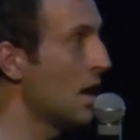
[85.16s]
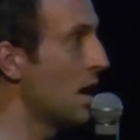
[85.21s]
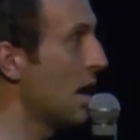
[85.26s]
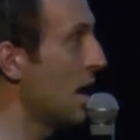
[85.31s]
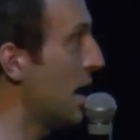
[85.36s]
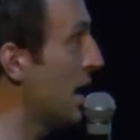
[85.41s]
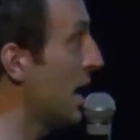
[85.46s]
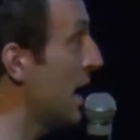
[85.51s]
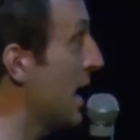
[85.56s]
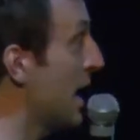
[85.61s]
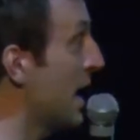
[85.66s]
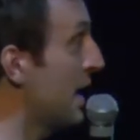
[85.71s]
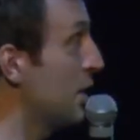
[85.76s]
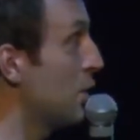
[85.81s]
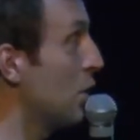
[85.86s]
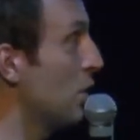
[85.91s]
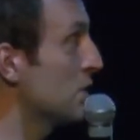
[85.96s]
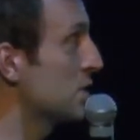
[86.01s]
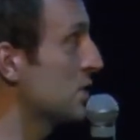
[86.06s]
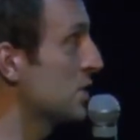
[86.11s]
And
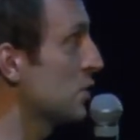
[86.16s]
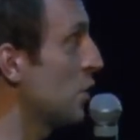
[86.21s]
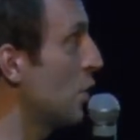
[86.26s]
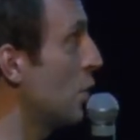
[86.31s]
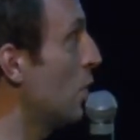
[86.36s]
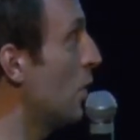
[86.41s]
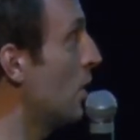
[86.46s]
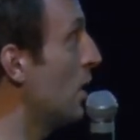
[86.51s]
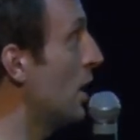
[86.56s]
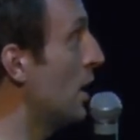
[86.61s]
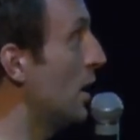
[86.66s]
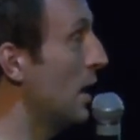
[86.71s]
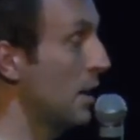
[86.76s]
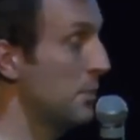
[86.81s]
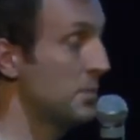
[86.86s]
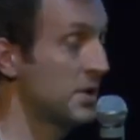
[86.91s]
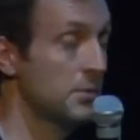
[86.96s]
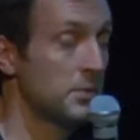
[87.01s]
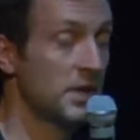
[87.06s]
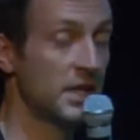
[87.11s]
also,
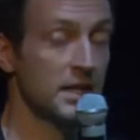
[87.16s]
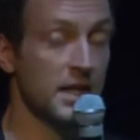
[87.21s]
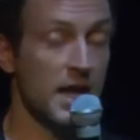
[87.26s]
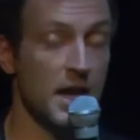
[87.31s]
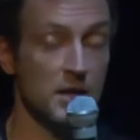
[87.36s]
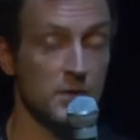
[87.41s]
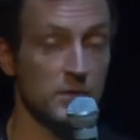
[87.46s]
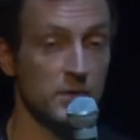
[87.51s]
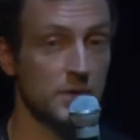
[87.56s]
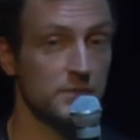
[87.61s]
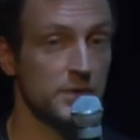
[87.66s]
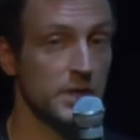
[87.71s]
helper-dependent adenoviral